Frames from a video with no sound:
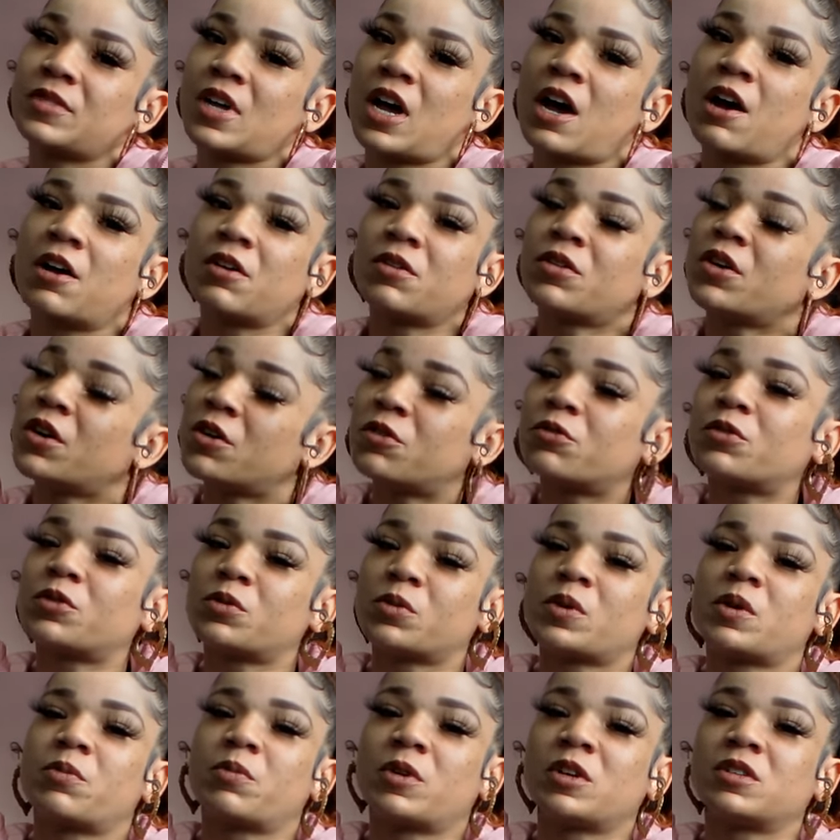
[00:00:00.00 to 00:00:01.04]
I've grown from
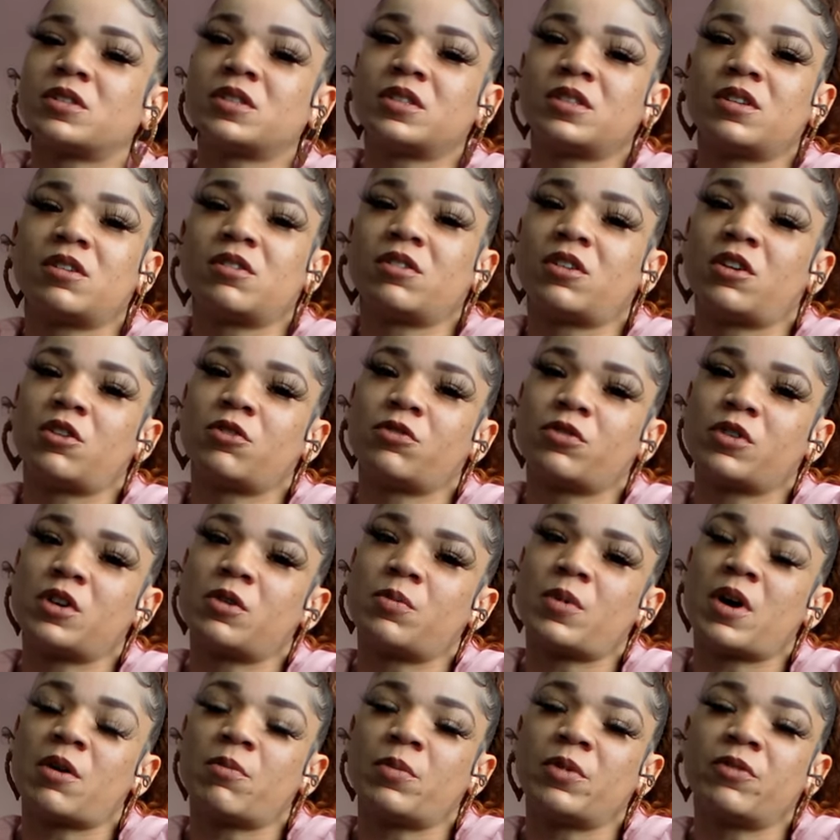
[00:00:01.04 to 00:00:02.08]
where roses don't go
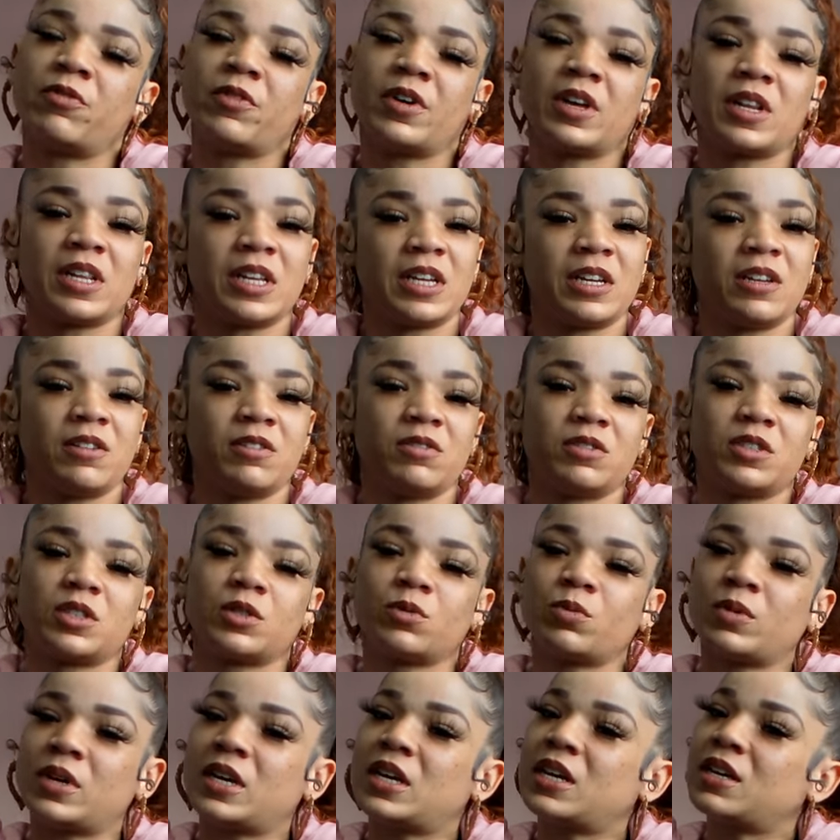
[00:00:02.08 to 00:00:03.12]
from. I'm a really
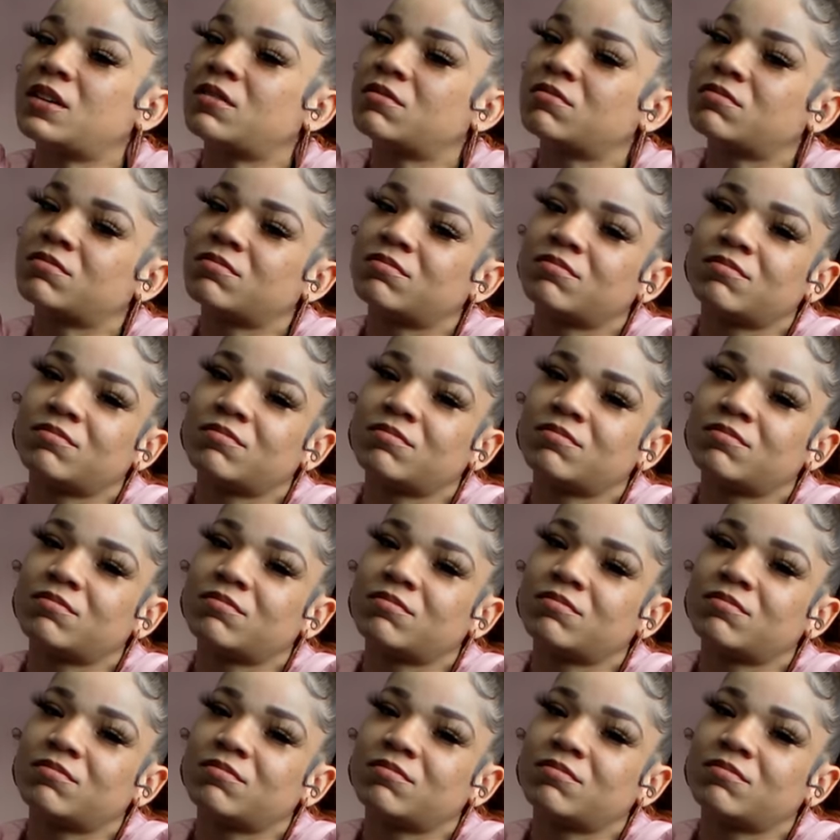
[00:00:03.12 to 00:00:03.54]
sweet,